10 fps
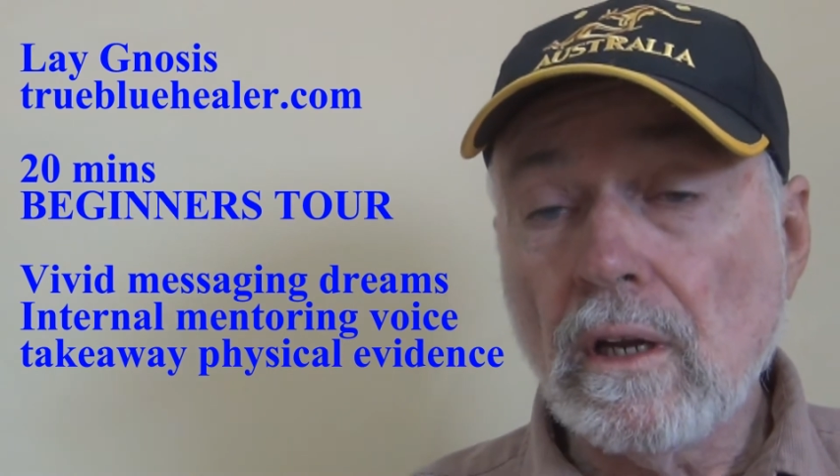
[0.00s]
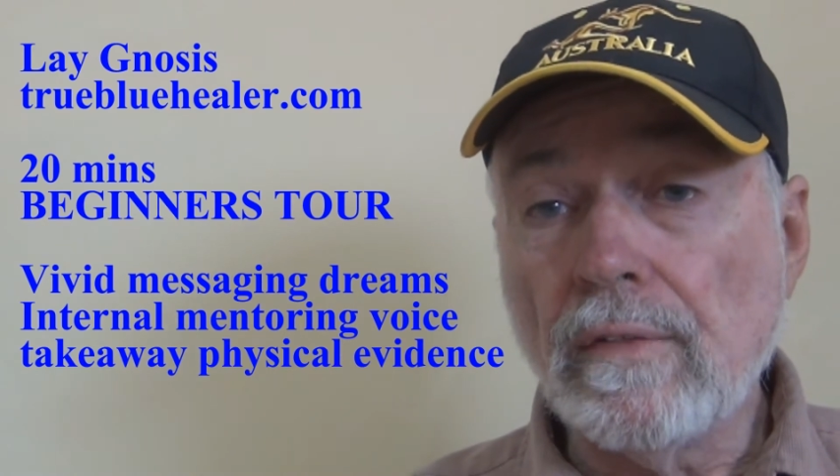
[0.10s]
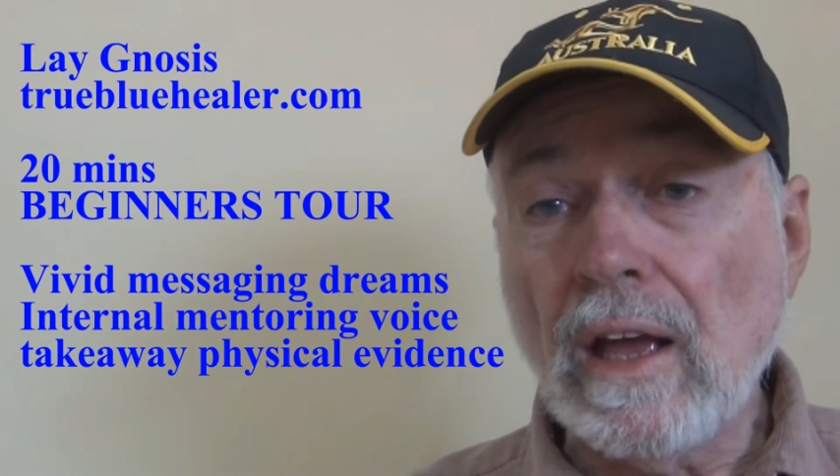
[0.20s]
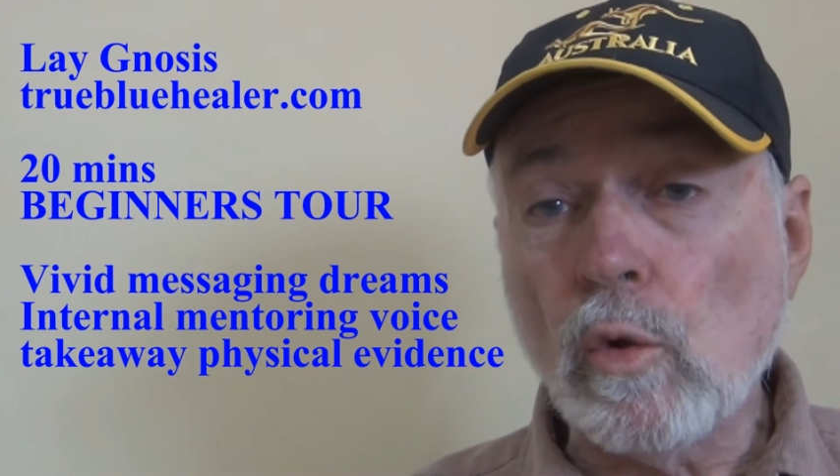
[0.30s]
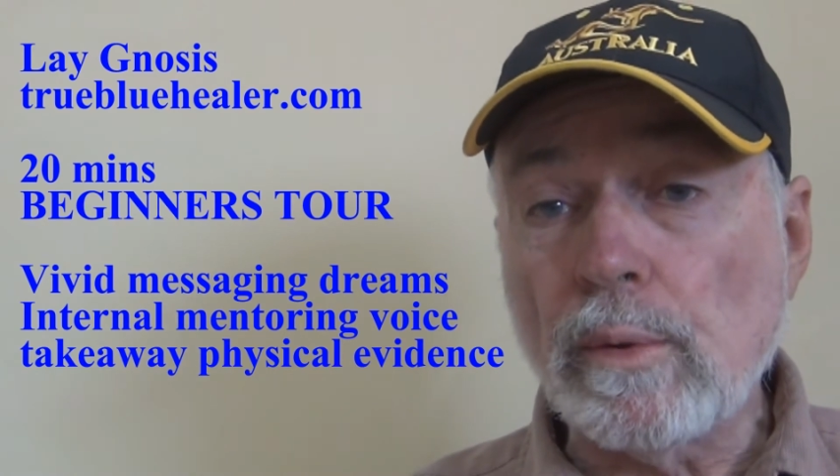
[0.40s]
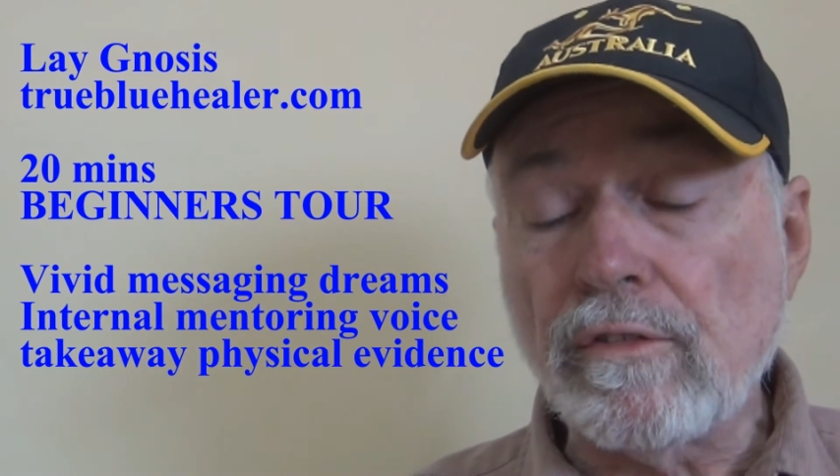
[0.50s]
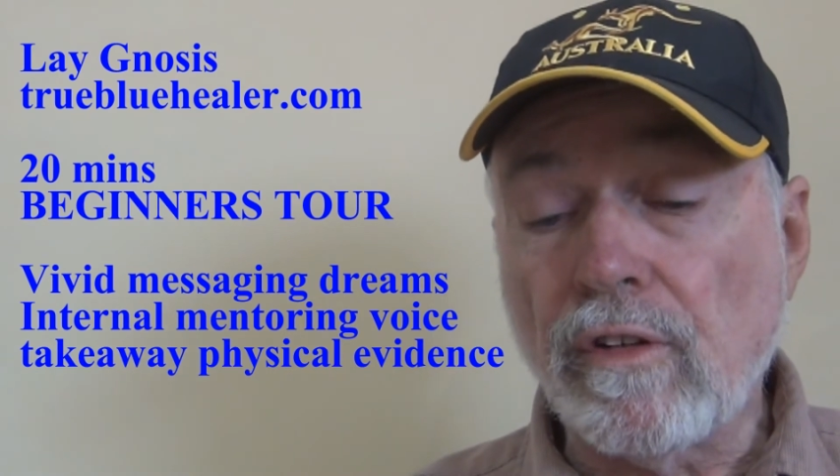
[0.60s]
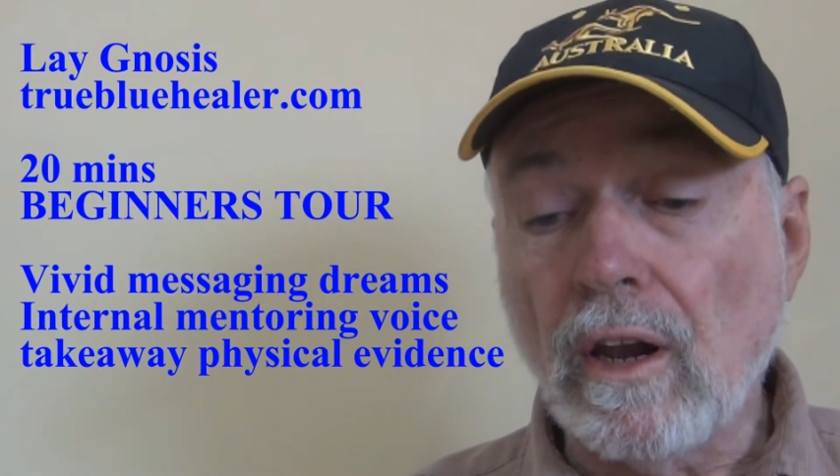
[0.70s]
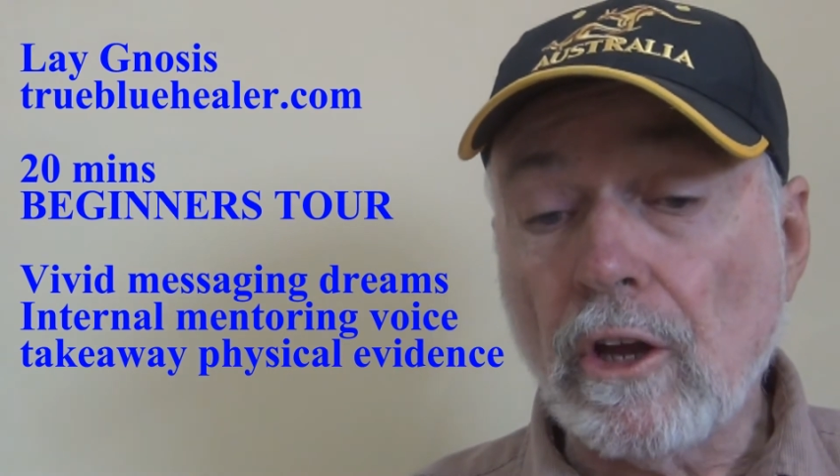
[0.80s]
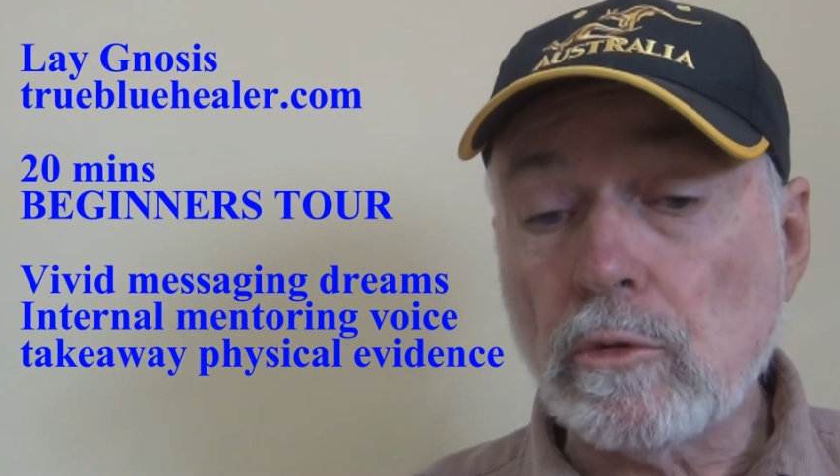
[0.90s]
And that will be
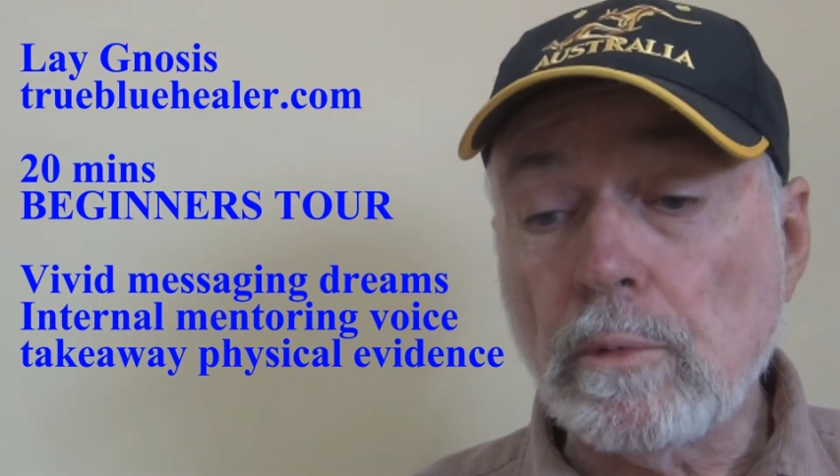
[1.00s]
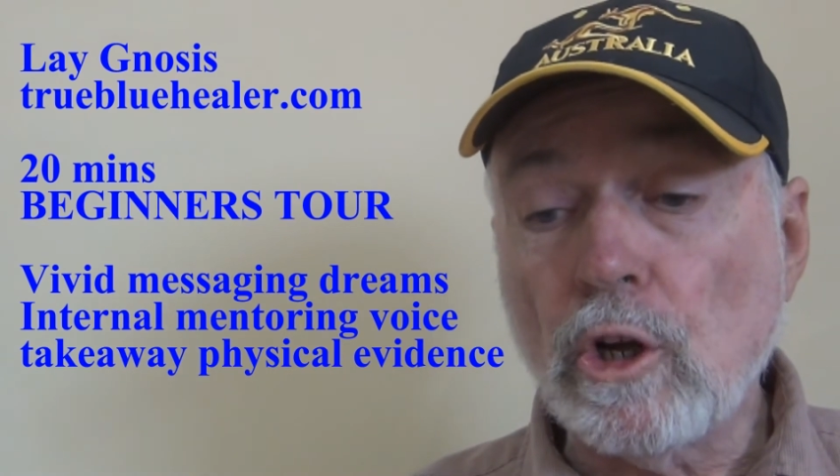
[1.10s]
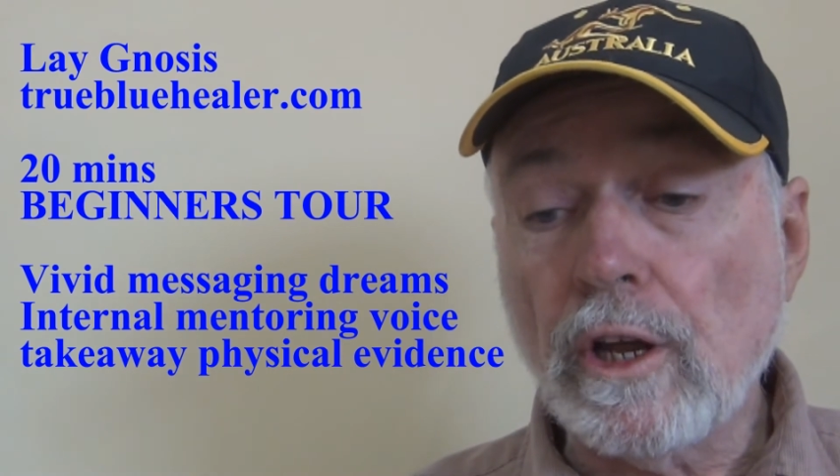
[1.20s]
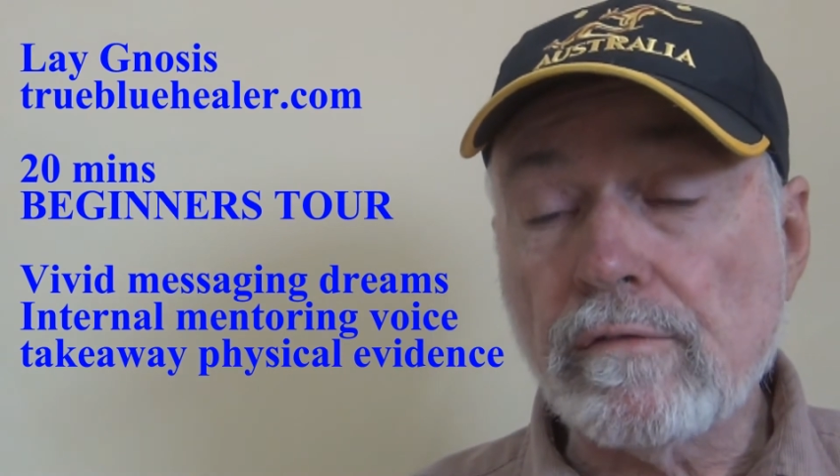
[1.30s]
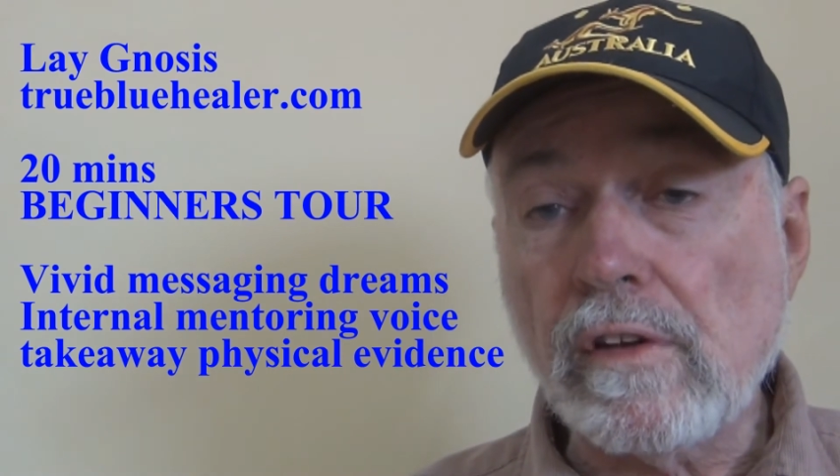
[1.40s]
followed by